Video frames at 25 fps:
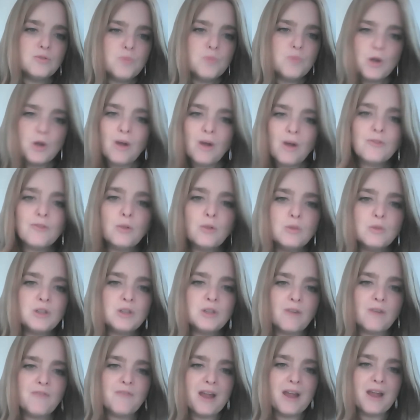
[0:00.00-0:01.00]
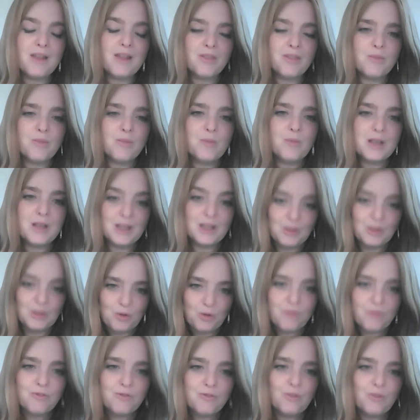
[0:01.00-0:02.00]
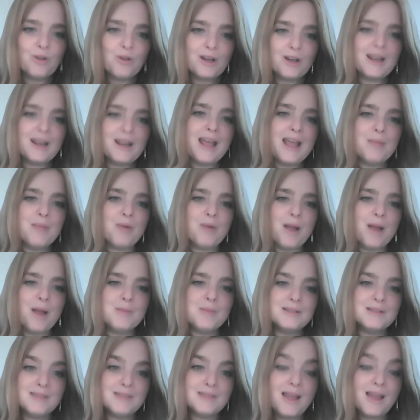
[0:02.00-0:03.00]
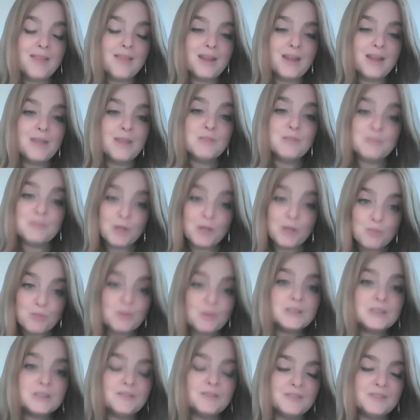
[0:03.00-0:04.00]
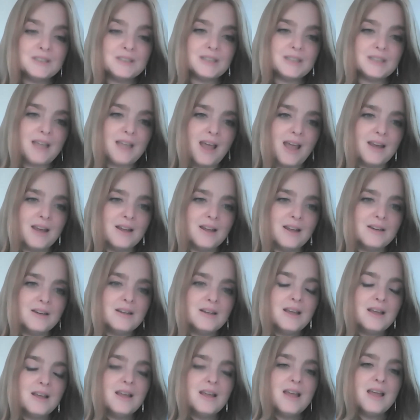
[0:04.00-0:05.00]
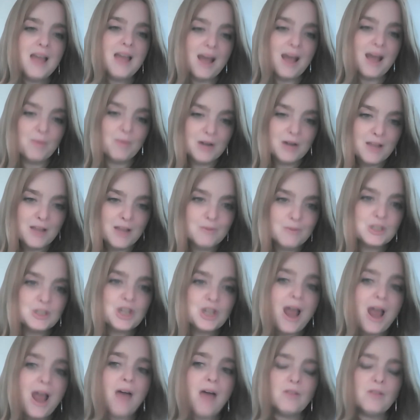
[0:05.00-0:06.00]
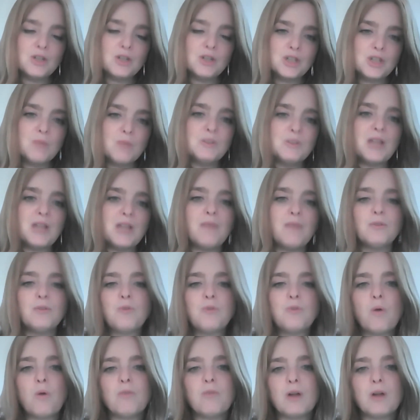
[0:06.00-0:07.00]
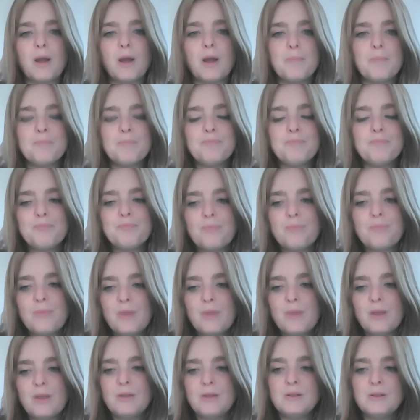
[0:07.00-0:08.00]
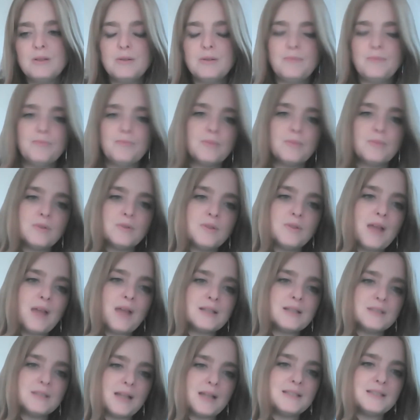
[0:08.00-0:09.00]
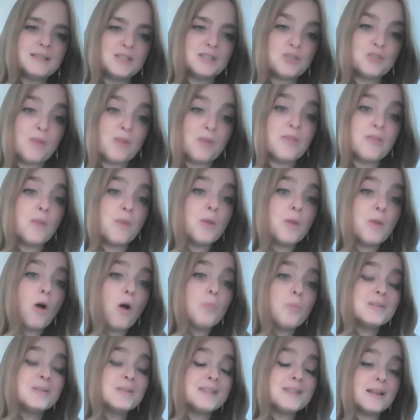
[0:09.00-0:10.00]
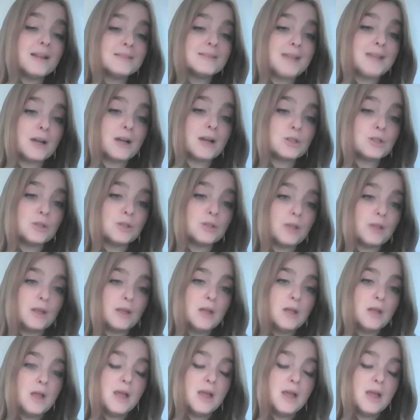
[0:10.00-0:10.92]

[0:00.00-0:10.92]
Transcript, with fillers: We don't have to lose our faith. We can look, look at Abraham and say that he was much more sophisticated. And when he was challenged, he was able to overcome. So that's that's the strength that we all possess, actually.